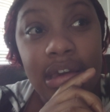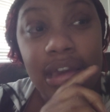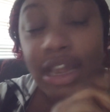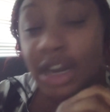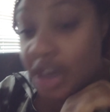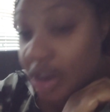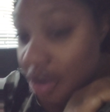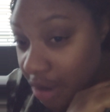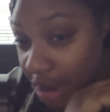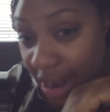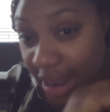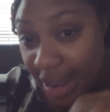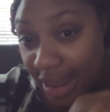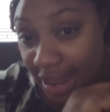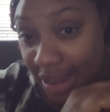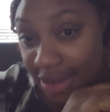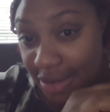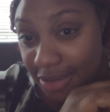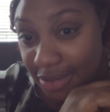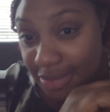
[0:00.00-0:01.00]
And here I
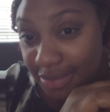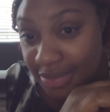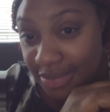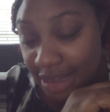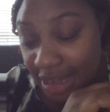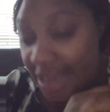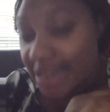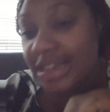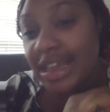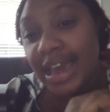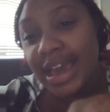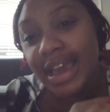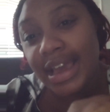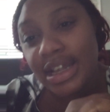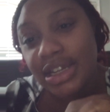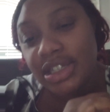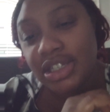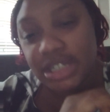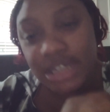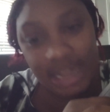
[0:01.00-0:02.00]
am at the
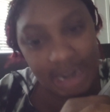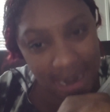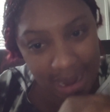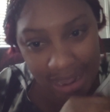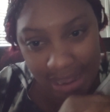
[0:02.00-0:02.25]
age that